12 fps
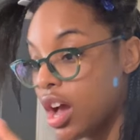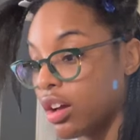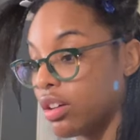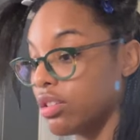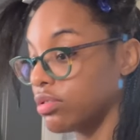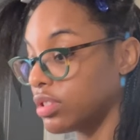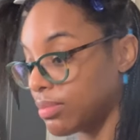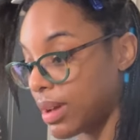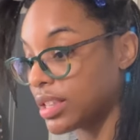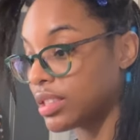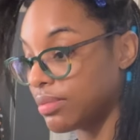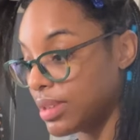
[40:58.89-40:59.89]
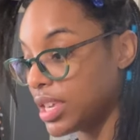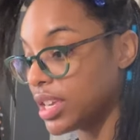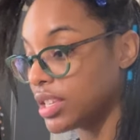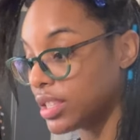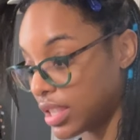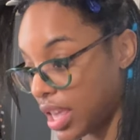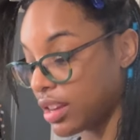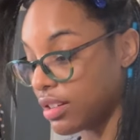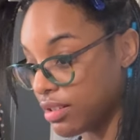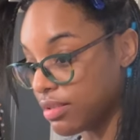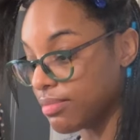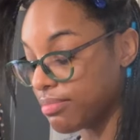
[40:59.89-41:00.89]
go to my suite and set
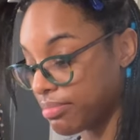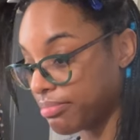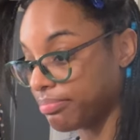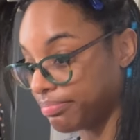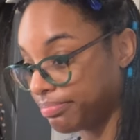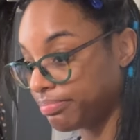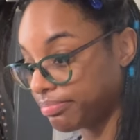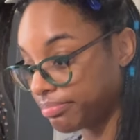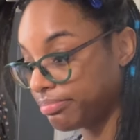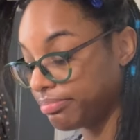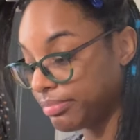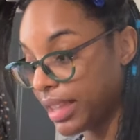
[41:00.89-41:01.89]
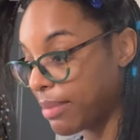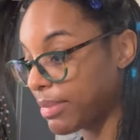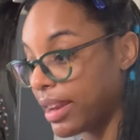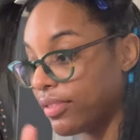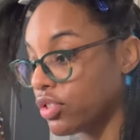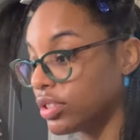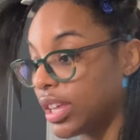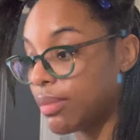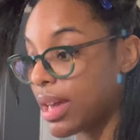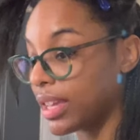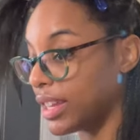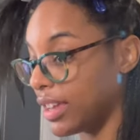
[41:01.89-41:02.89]
up. I'm not even gonna
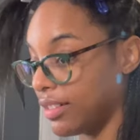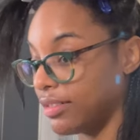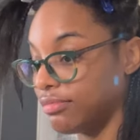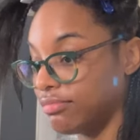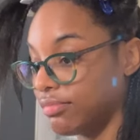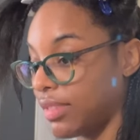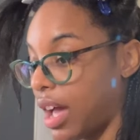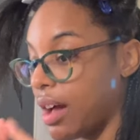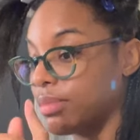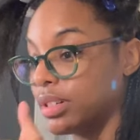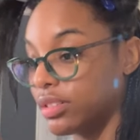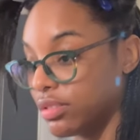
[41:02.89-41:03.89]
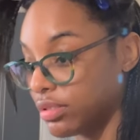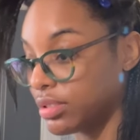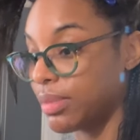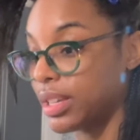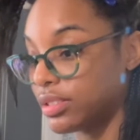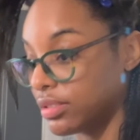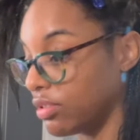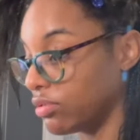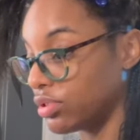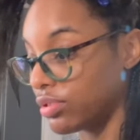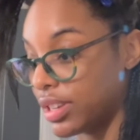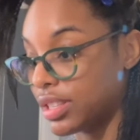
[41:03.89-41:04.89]
back down. I'm gonna go to my go
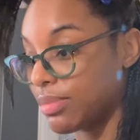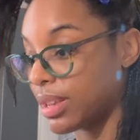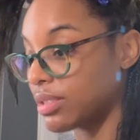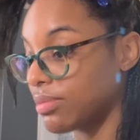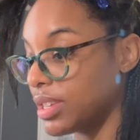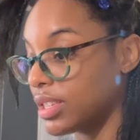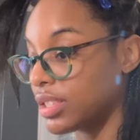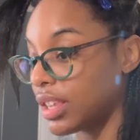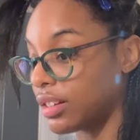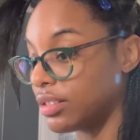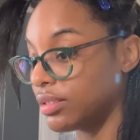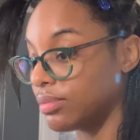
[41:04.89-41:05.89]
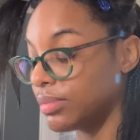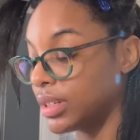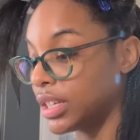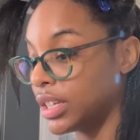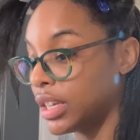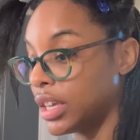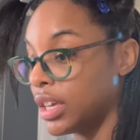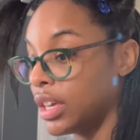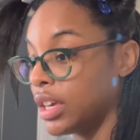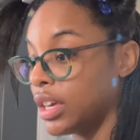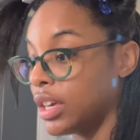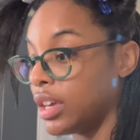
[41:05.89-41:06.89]
straight to my suite and set up.
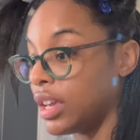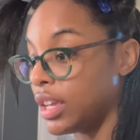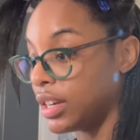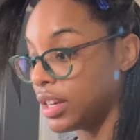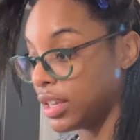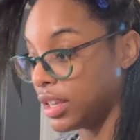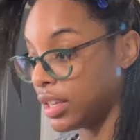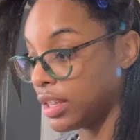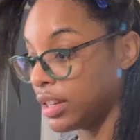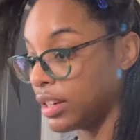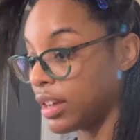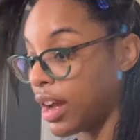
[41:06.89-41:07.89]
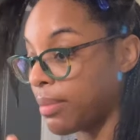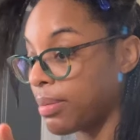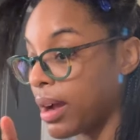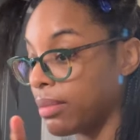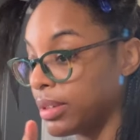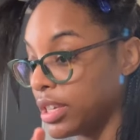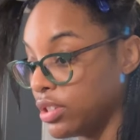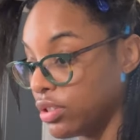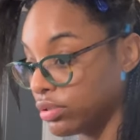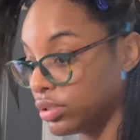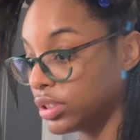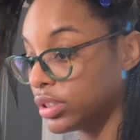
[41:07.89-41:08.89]
And then I probably
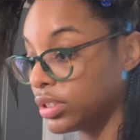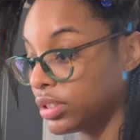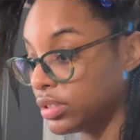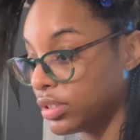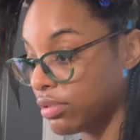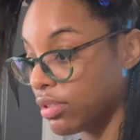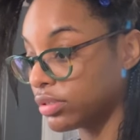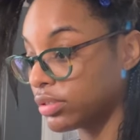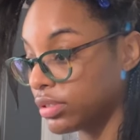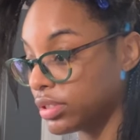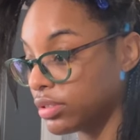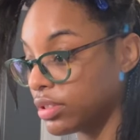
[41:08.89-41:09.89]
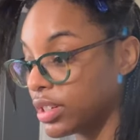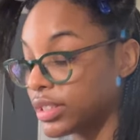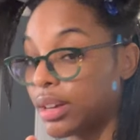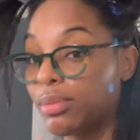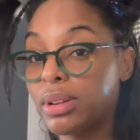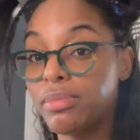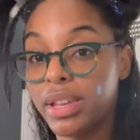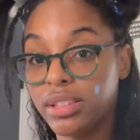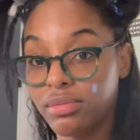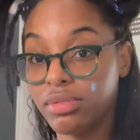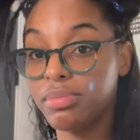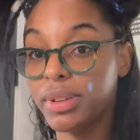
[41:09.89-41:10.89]
go to the grocery store because I want to make
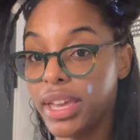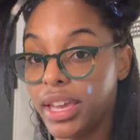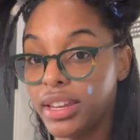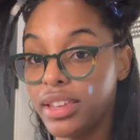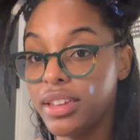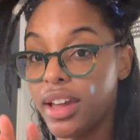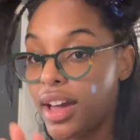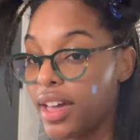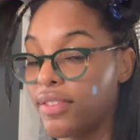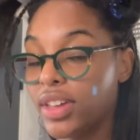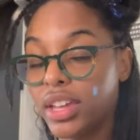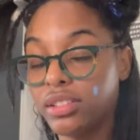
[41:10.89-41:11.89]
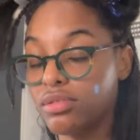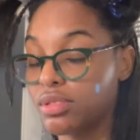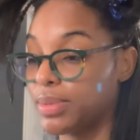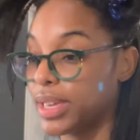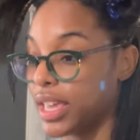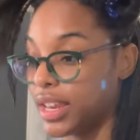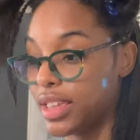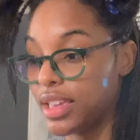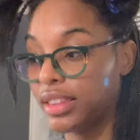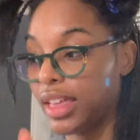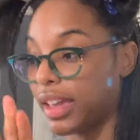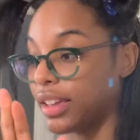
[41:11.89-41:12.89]
some spaghetti. I haven't had no spaghetti in
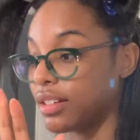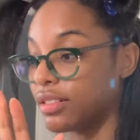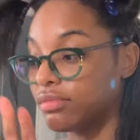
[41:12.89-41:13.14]
like